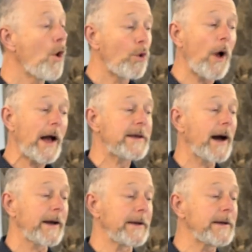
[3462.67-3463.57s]
Well,
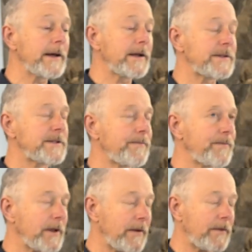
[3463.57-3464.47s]
again,
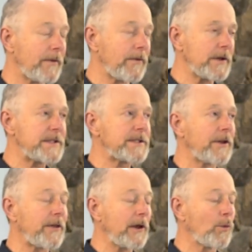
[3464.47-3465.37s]
this is the
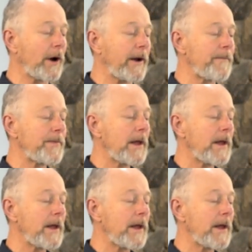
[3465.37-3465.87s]
thing where,